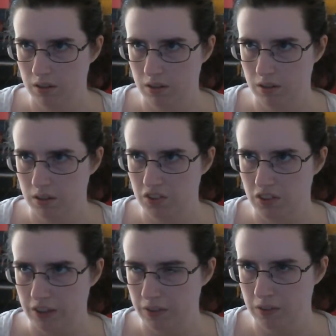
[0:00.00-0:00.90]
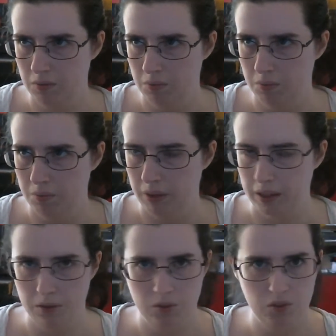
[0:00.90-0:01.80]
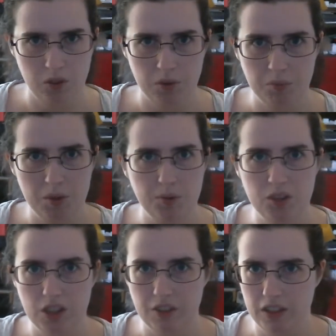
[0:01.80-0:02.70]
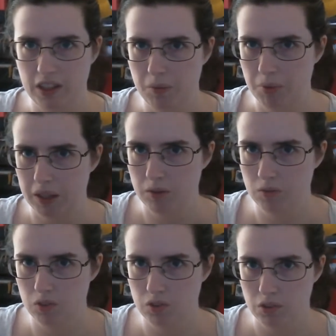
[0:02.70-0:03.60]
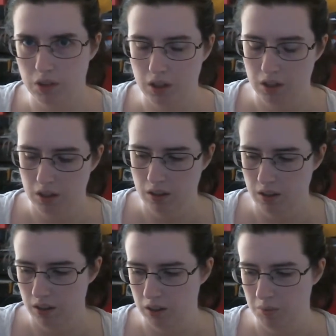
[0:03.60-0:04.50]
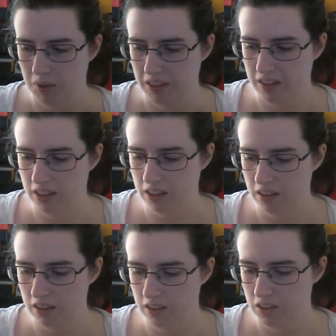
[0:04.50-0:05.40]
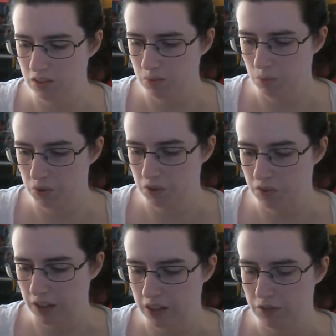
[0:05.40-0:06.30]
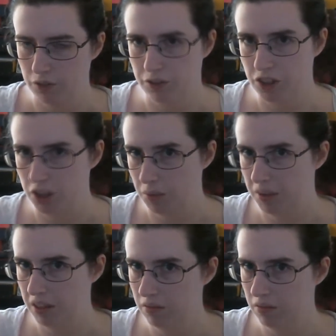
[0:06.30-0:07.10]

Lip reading: £7. It was in between £7 and £8. I think it was valid for free shipping.